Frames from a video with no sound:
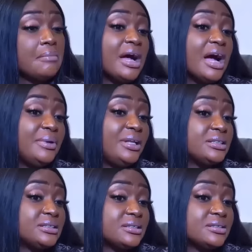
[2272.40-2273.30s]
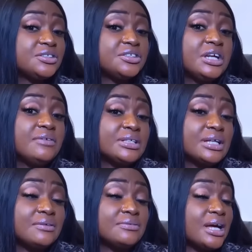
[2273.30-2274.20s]
My happiness is Chief is
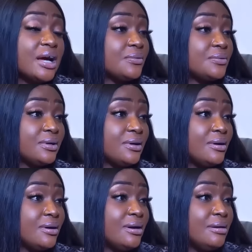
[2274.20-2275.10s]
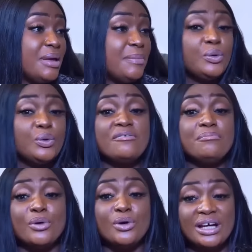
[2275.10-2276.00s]
out of town. Maybe they would
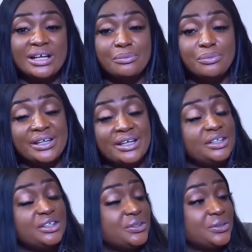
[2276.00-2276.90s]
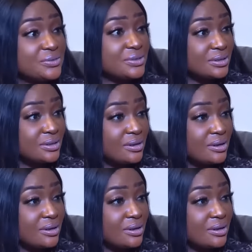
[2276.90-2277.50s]
have bothered him with their issues.